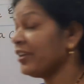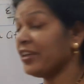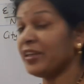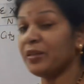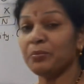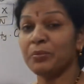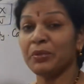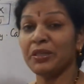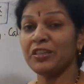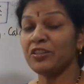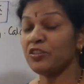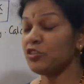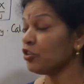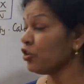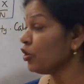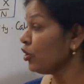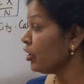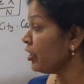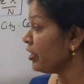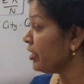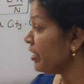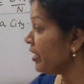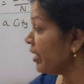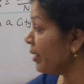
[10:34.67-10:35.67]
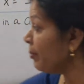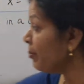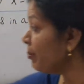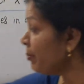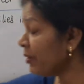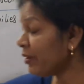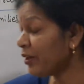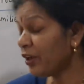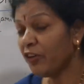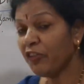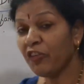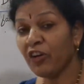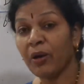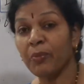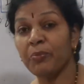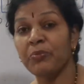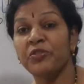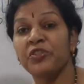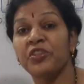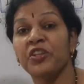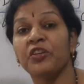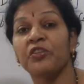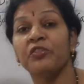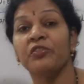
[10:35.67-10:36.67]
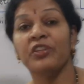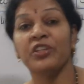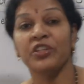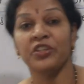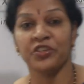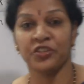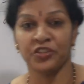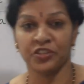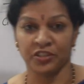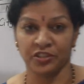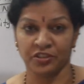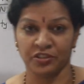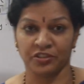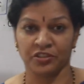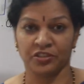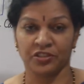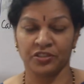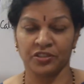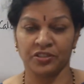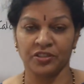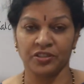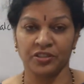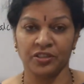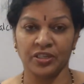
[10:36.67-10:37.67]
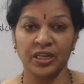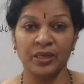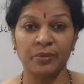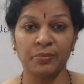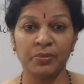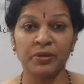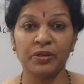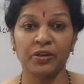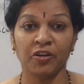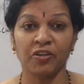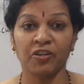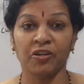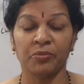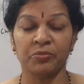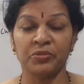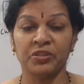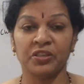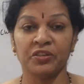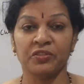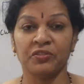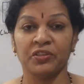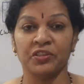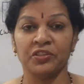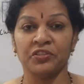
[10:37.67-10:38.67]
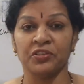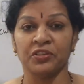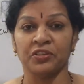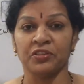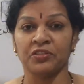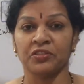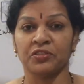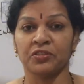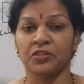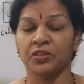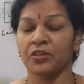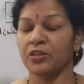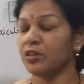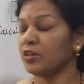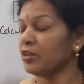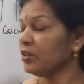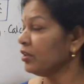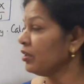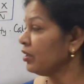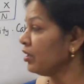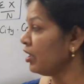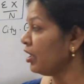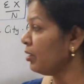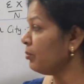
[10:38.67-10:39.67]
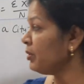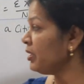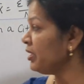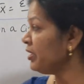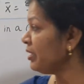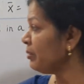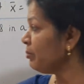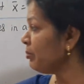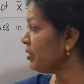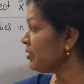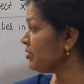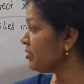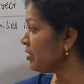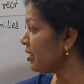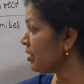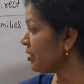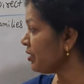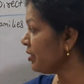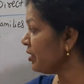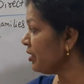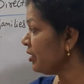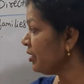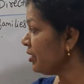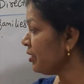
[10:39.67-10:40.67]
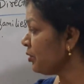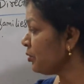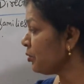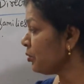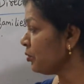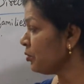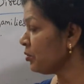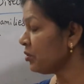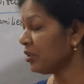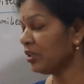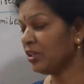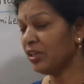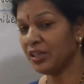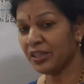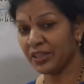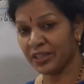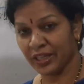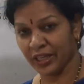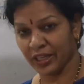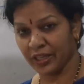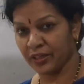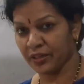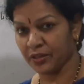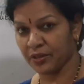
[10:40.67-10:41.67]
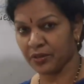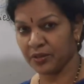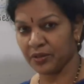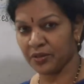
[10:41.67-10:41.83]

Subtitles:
N means number of observations. Number of observations. How many numbers are there total? 10.